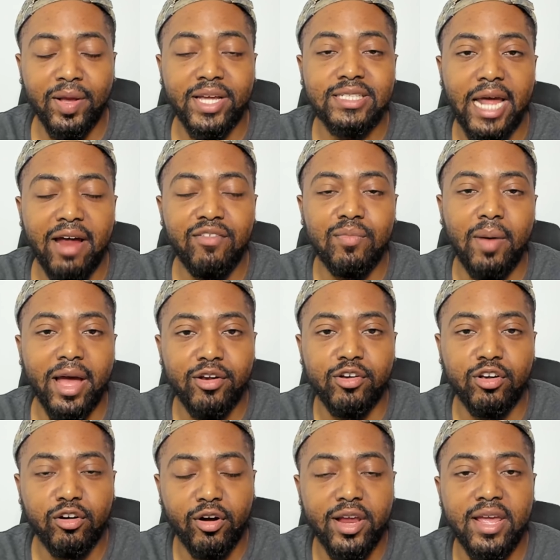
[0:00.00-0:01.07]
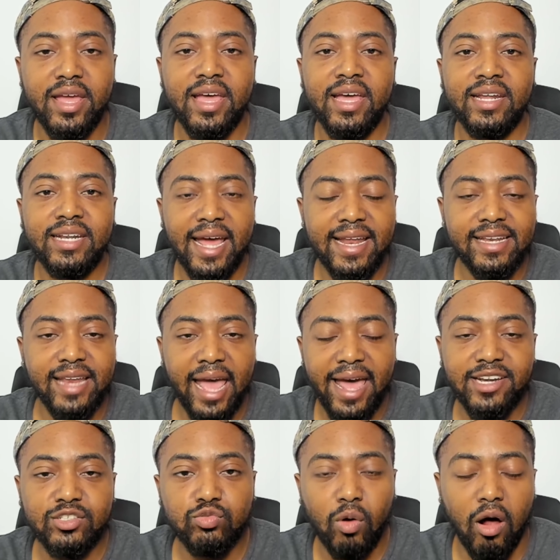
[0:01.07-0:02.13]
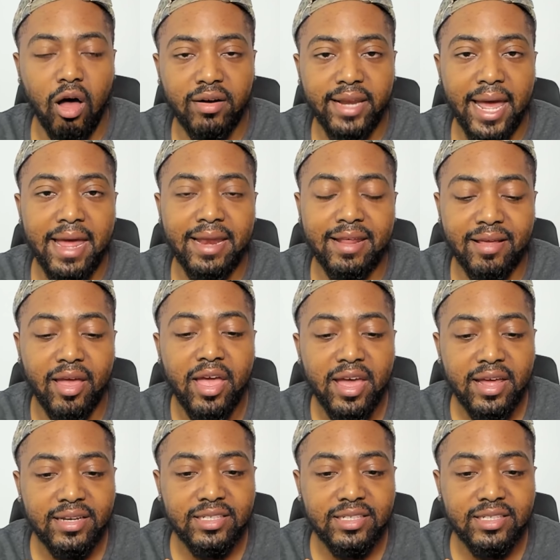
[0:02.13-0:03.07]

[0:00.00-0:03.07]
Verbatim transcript: because everybody would agree that that is wrong, that